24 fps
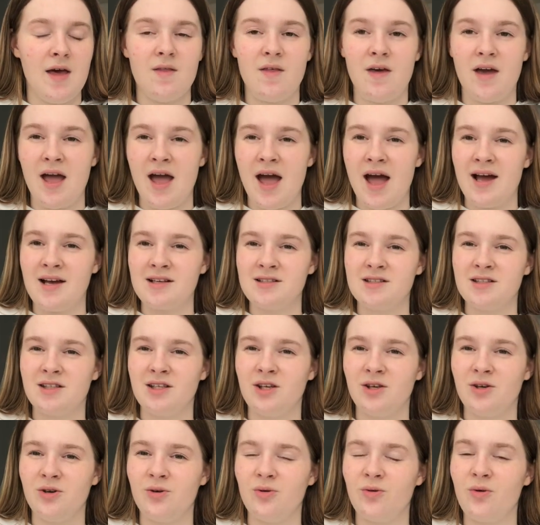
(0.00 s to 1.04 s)
they
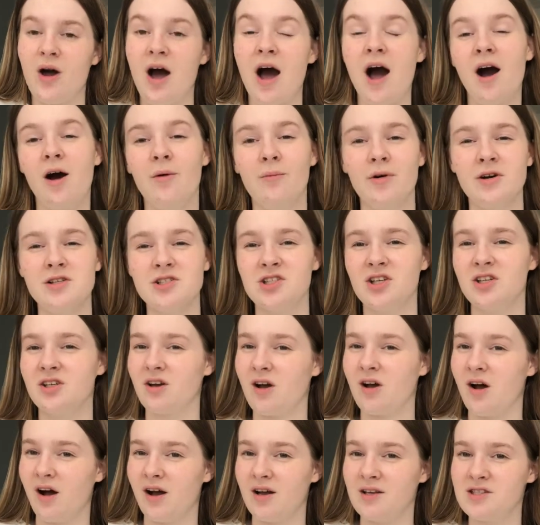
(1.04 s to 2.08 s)
ask you how much it
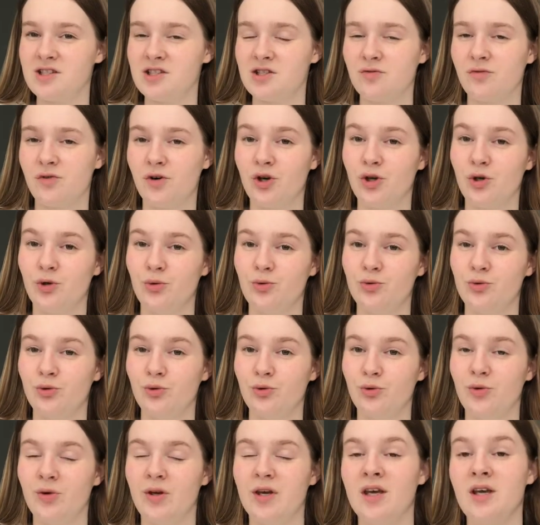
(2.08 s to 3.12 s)
costs for you
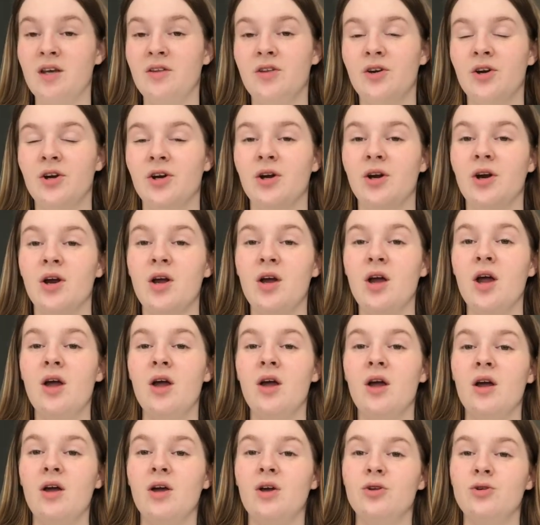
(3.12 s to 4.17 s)
to either
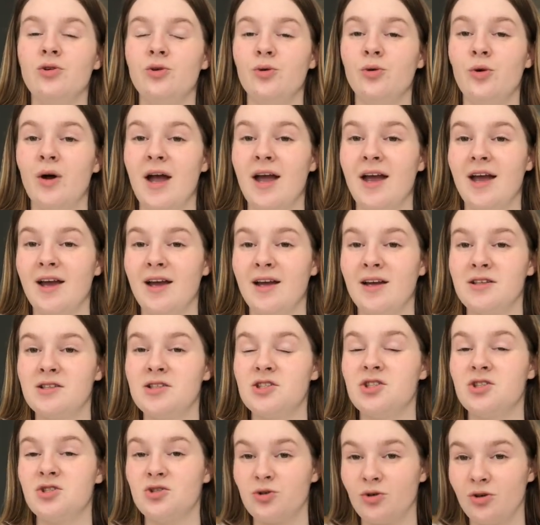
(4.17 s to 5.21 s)
do a
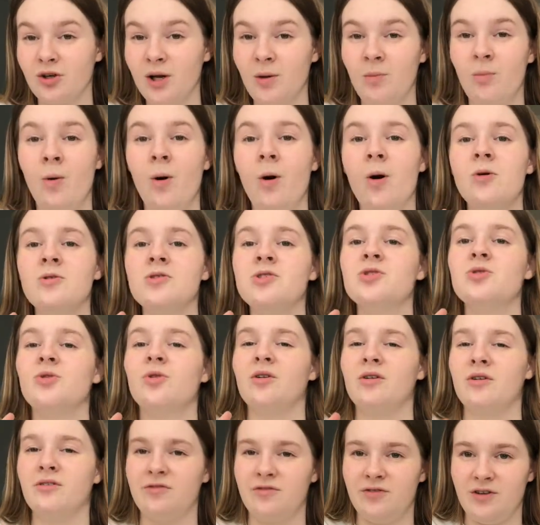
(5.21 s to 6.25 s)
story post
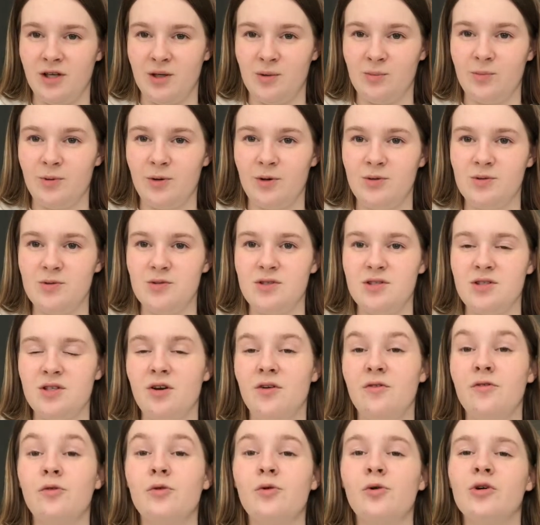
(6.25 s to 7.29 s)
or a feed post.
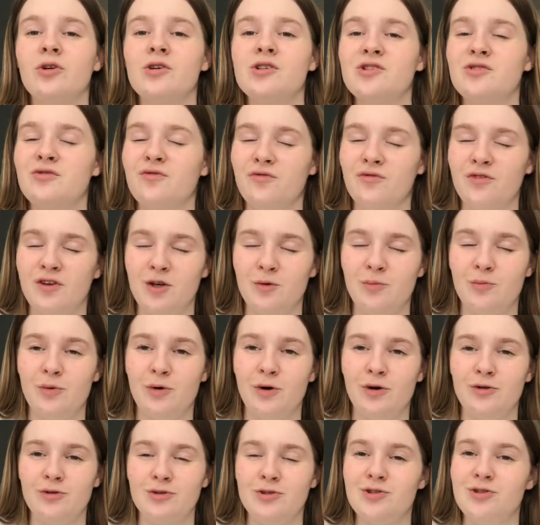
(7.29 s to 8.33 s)
Of course, feed
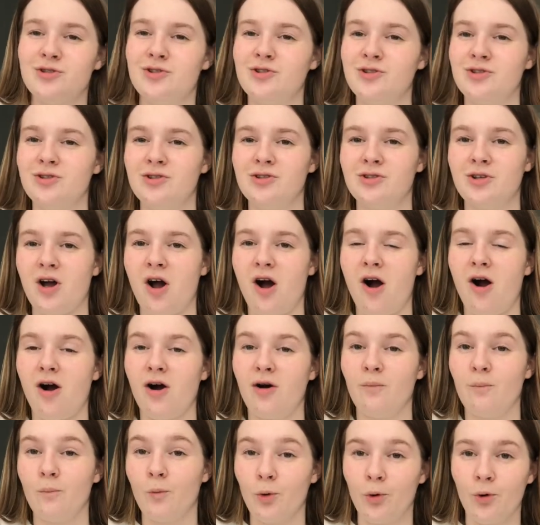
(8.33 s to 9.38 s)
posts
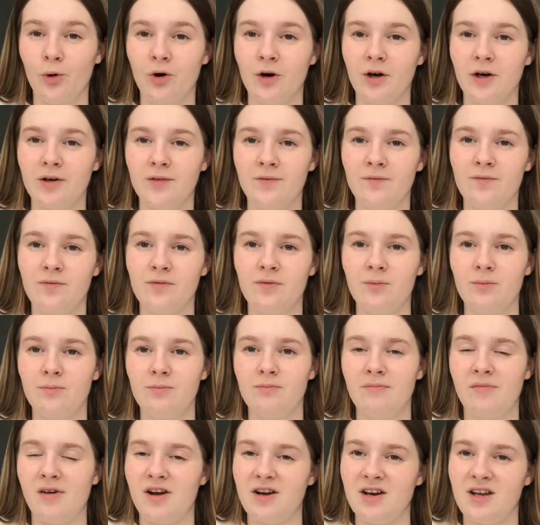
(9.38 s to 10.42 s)
are more
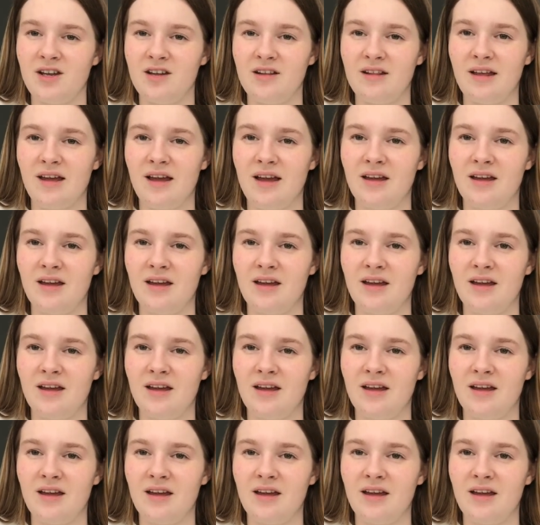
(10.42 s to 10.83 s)
money